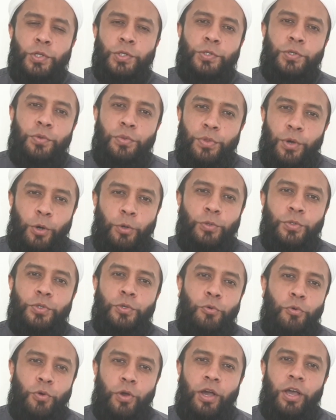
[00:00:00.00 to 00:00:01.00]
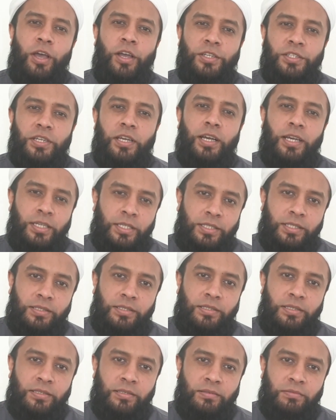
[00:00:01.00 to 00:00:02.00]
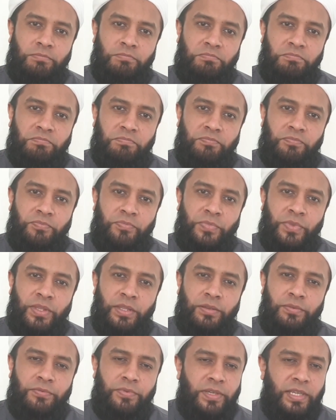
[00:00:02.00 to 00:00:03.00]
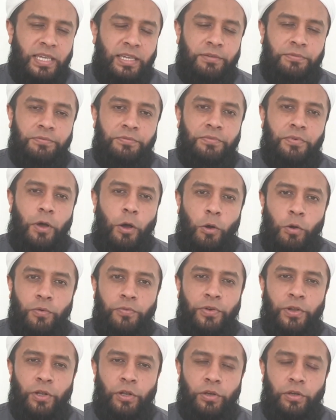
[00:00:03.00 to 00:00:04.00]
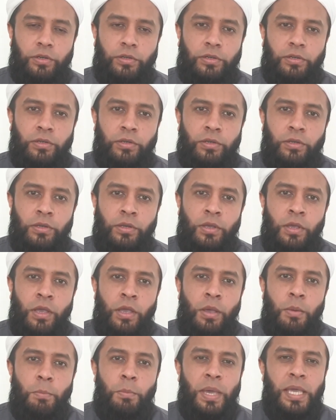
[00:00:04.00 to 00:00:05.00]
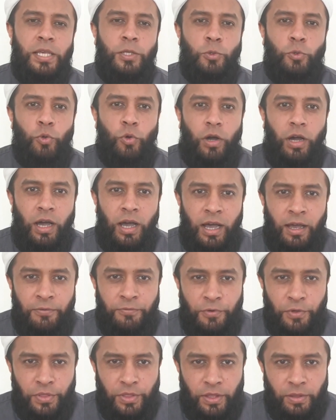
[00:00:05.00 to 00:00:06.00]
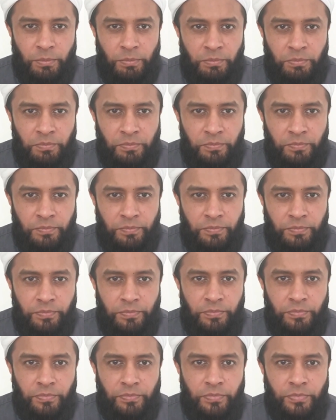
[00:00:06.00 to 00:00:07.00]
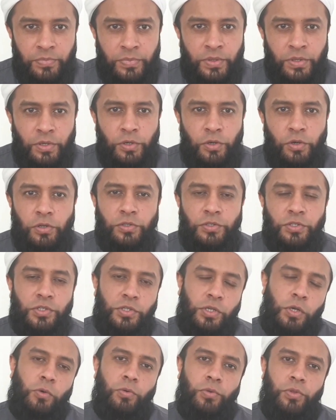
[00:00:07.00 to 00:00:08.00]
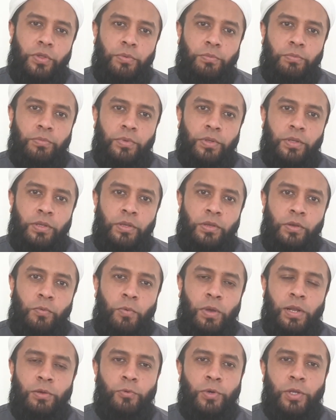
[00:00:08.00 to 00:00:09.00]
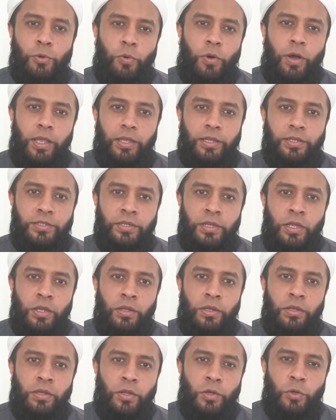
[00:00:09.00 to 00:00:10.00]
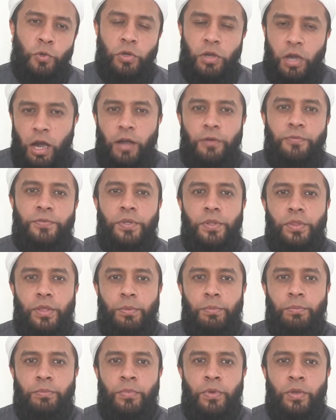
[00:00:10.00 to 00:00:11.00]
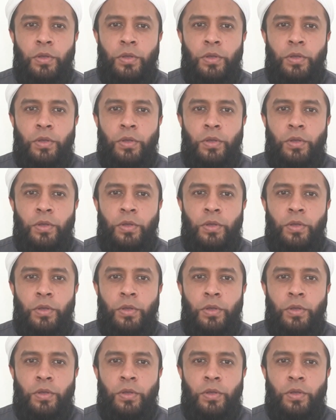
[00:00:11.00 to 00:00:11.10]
to those who hurt us. Forgive, overlook, make dua for them, console them when required, look after them